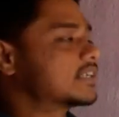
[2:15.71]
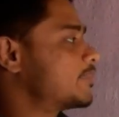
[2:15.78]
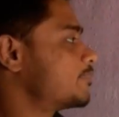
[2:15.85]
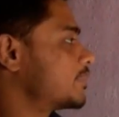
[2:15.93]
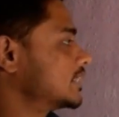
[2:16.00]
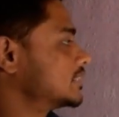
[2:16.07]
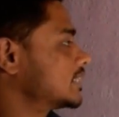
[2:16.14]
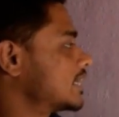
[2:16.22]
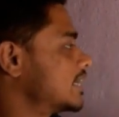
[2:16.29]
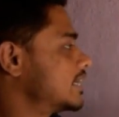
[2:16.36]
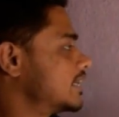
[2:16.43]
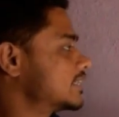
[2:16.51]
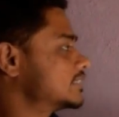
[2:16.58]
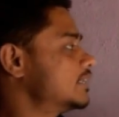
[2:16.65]
temperature
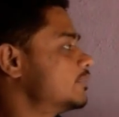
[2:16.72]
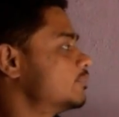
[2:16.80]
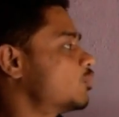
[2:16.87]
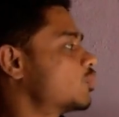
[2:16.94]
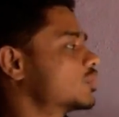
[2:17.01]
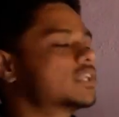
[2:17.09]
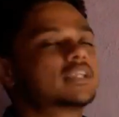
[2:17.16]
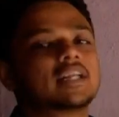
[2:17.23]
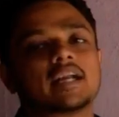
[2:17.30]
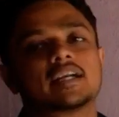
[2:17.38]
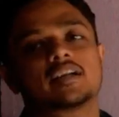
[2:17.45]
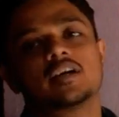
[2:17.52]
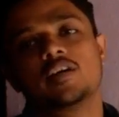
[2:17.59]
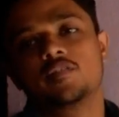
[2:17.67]
energy more than that